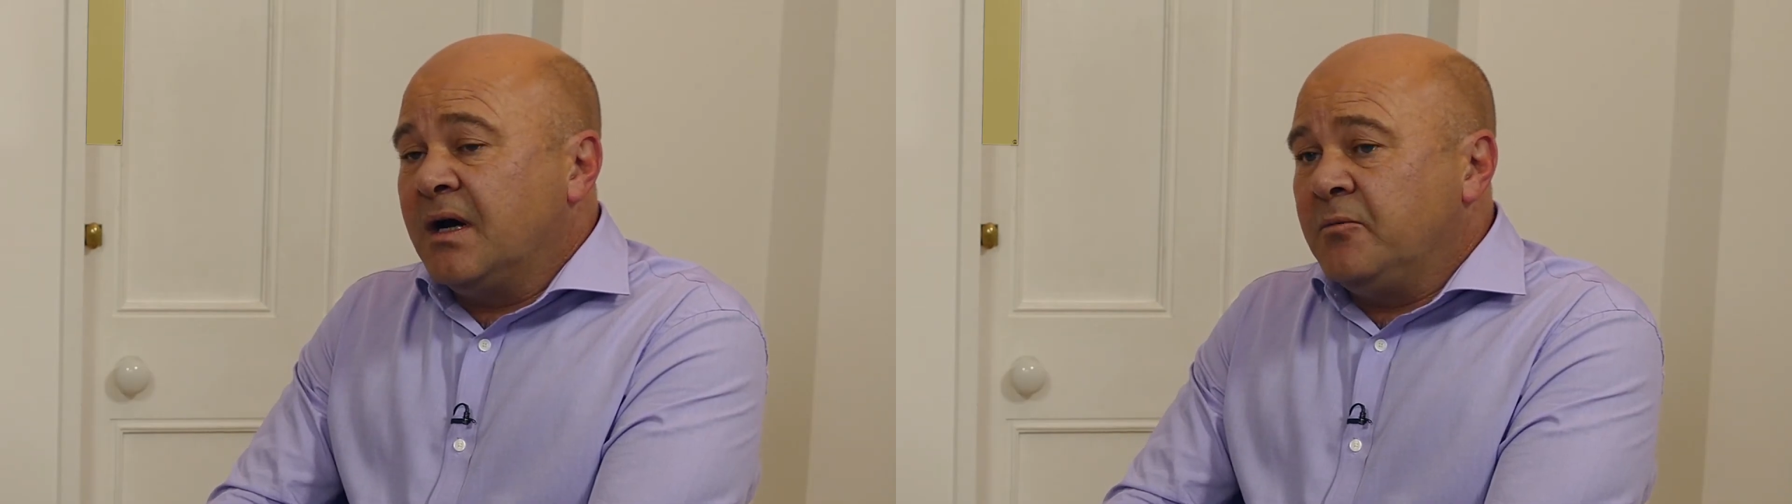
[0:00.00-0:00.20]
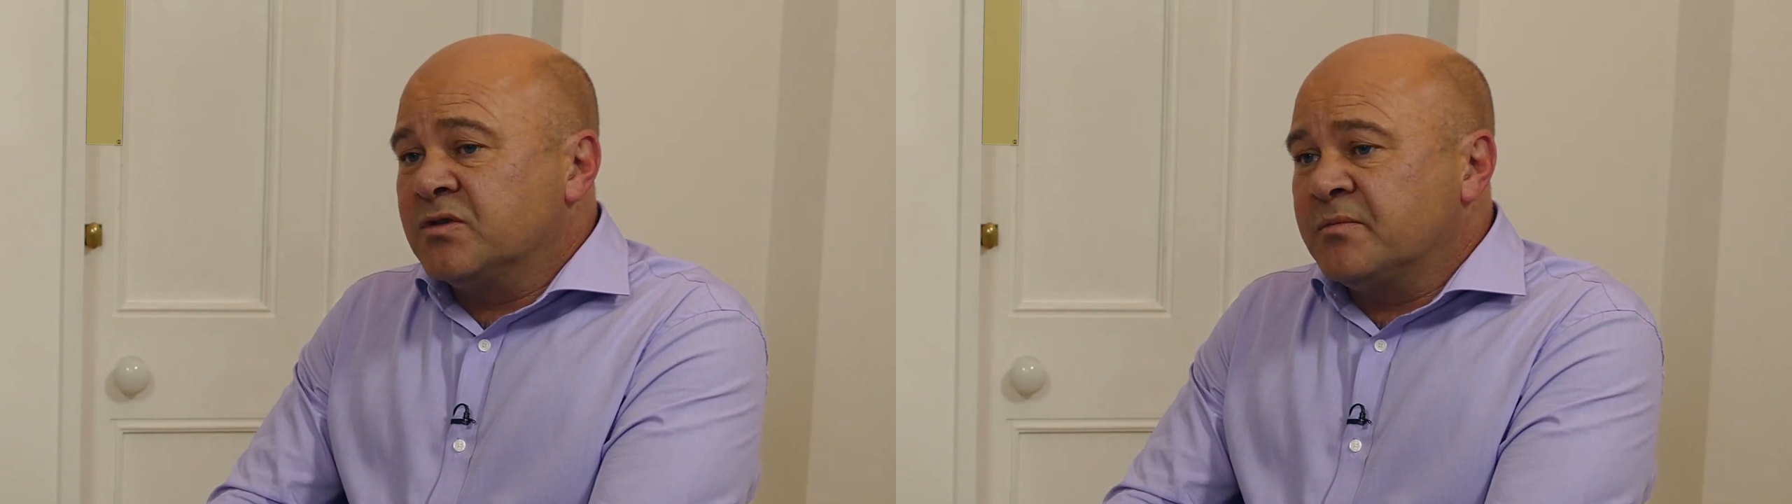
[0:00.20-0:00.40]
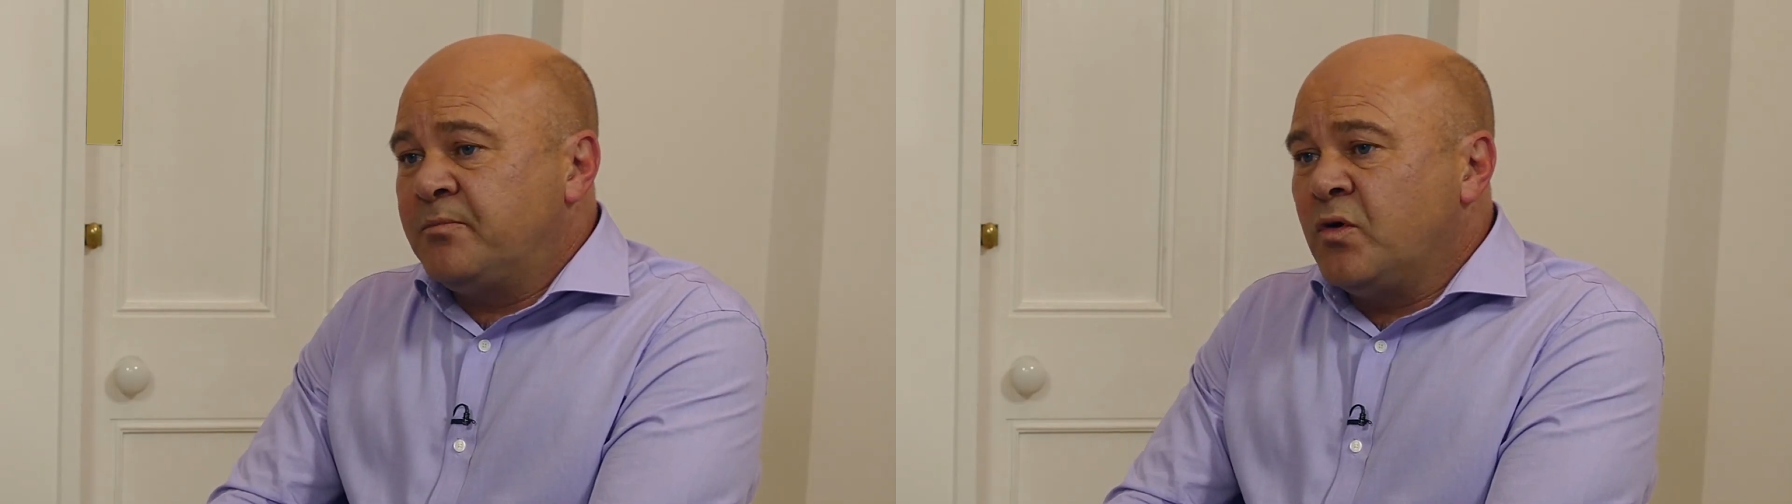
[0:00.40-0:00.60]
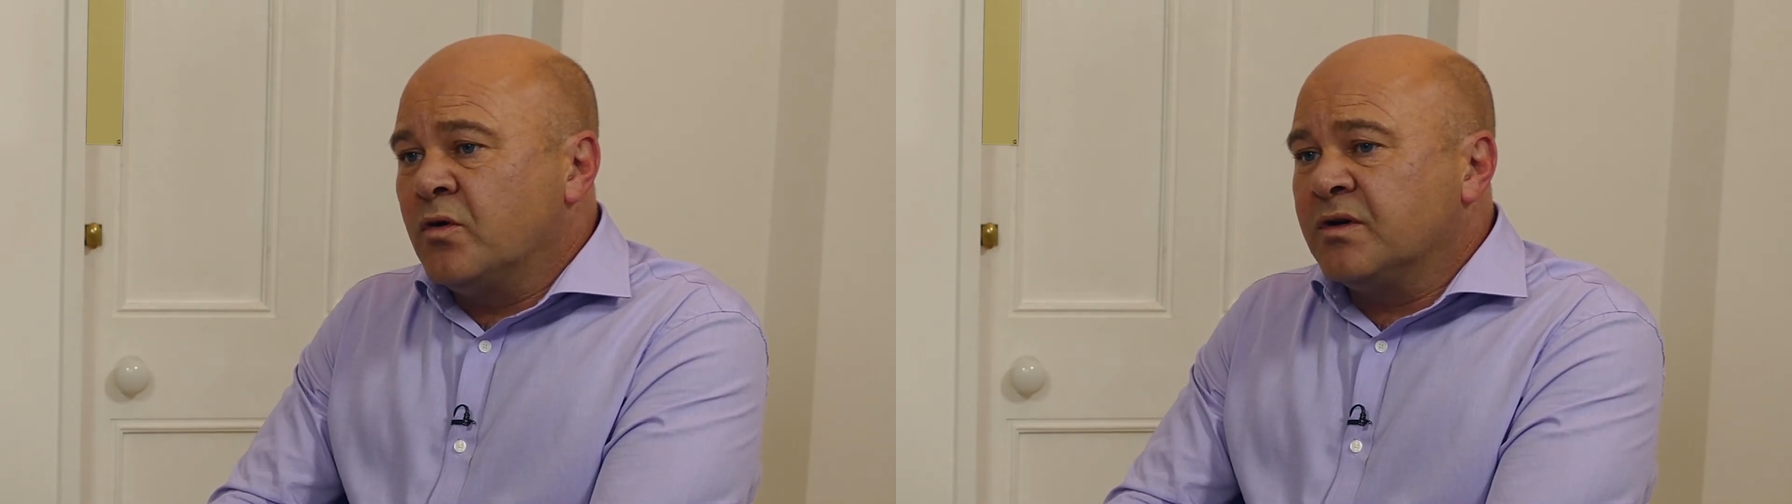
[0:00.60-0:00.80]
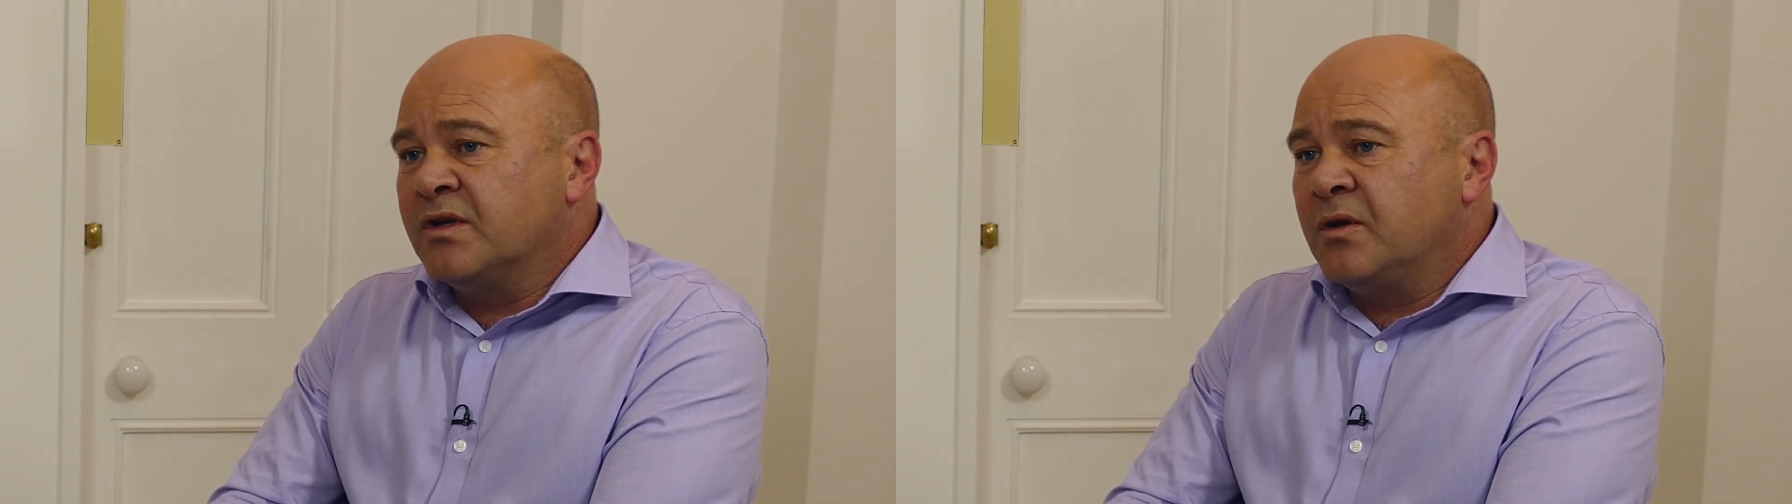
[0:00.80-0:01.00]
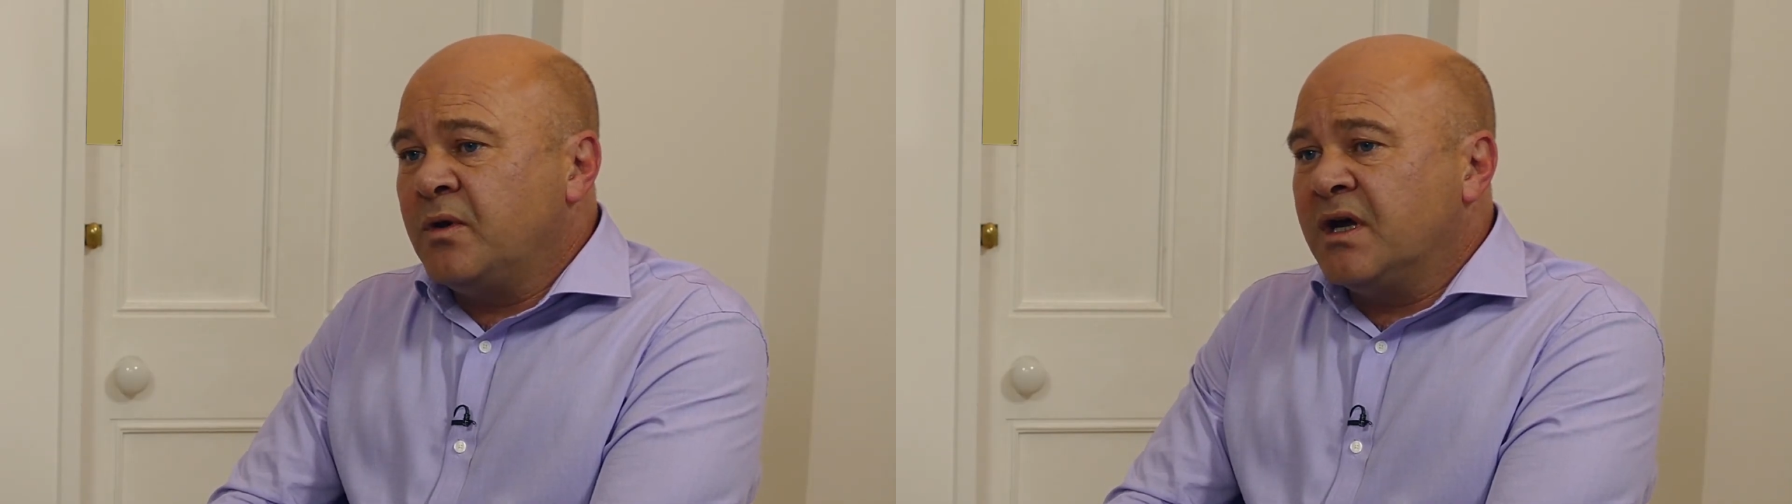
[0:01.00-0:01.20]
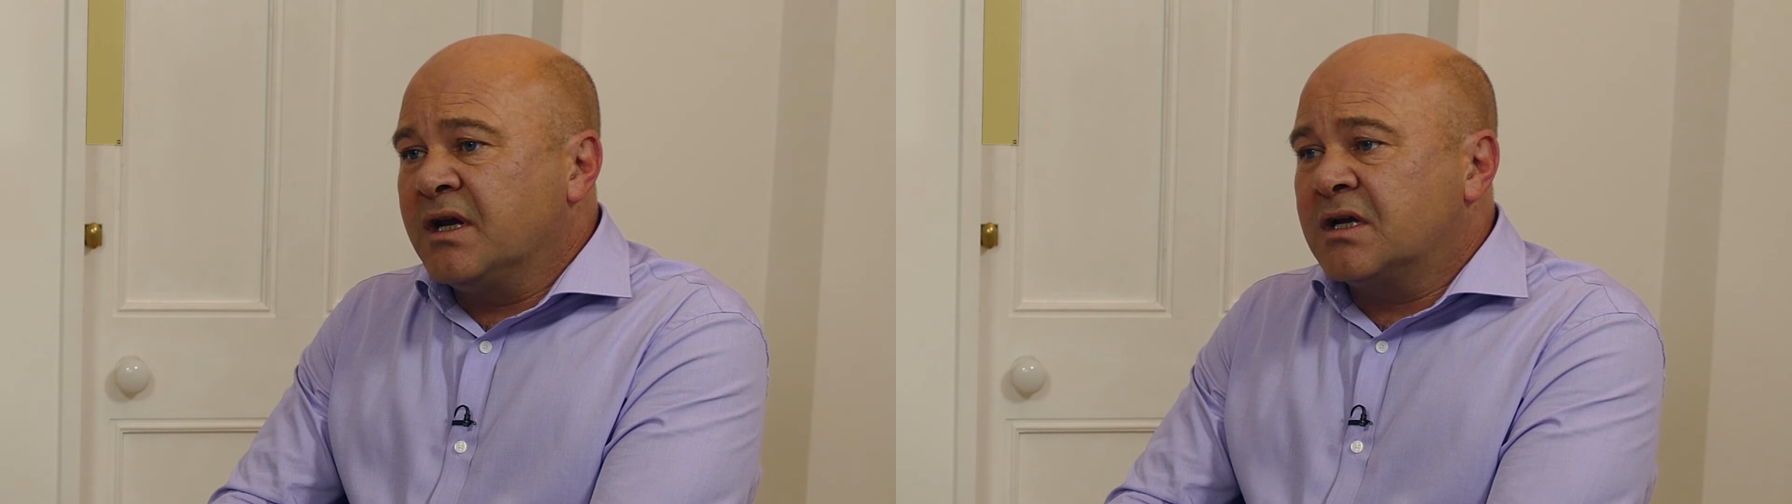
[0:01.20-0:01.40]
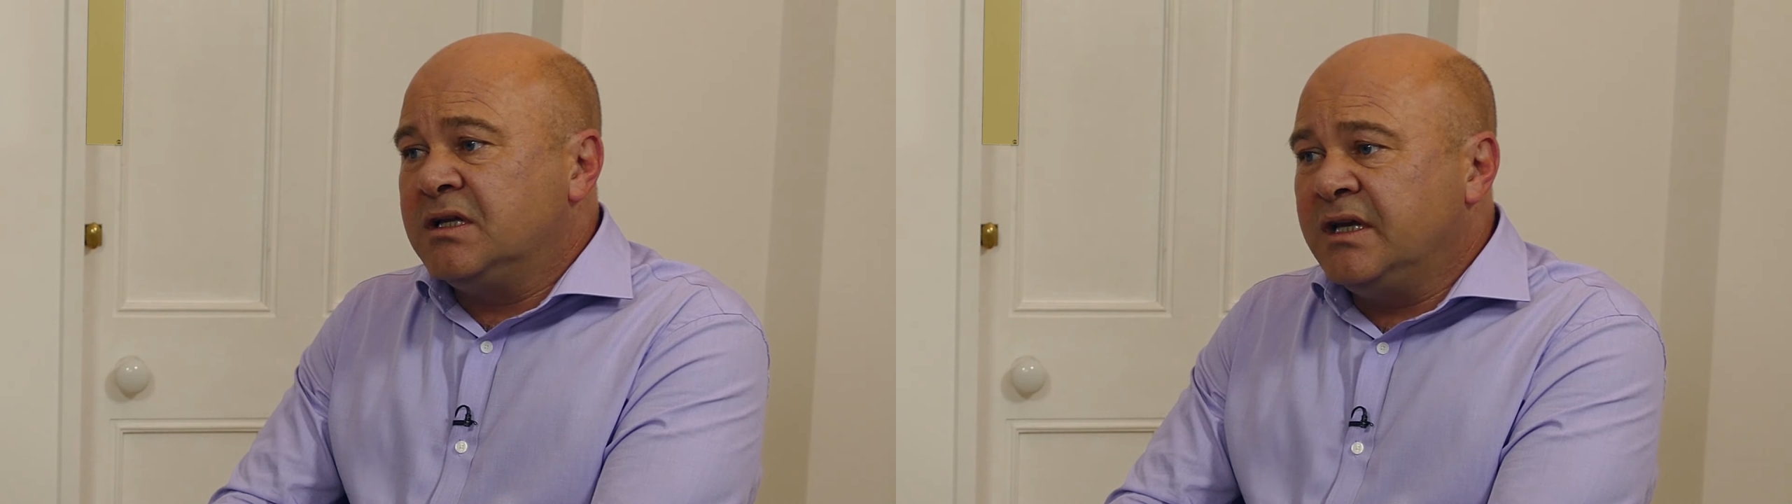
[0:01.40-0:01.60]
It was important that we
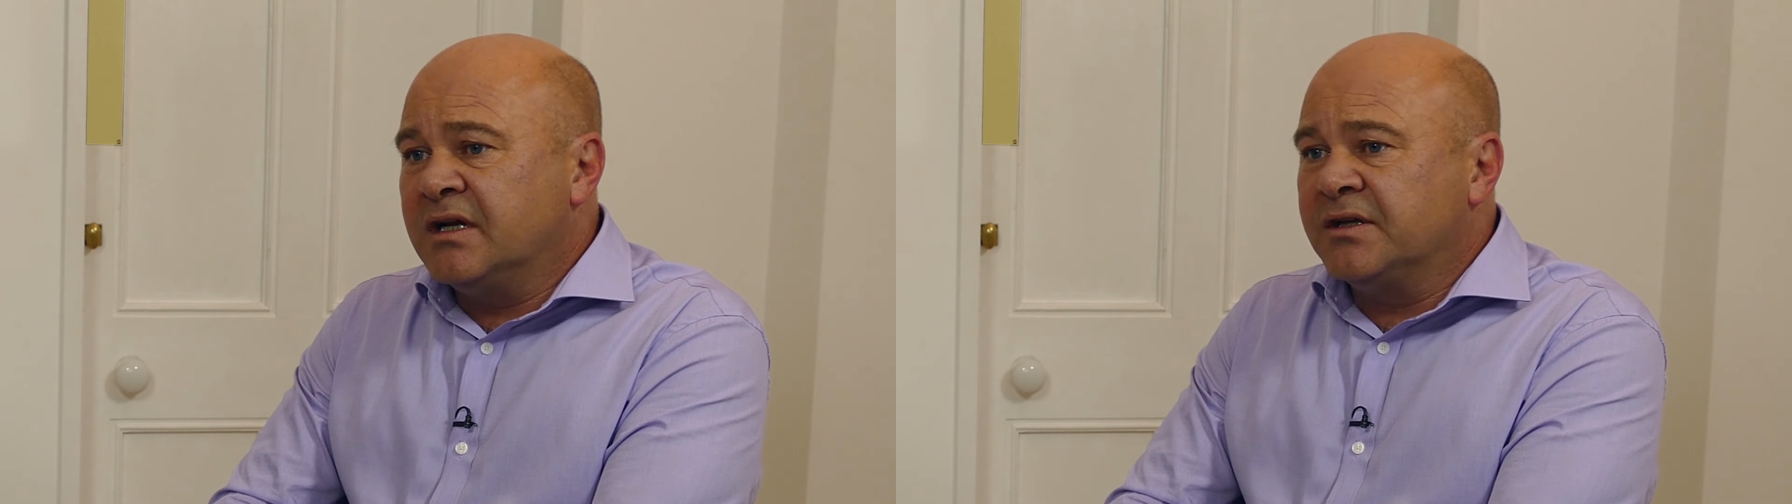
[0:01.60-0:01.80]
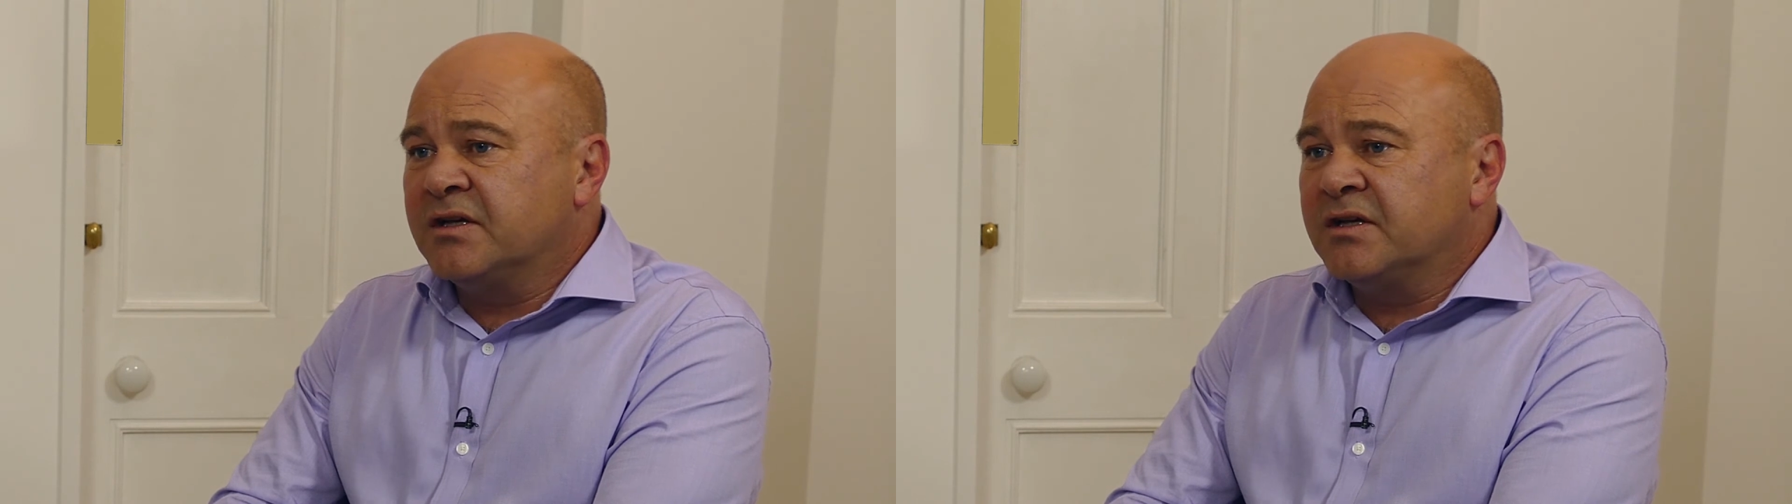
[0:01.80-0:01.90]
had a clear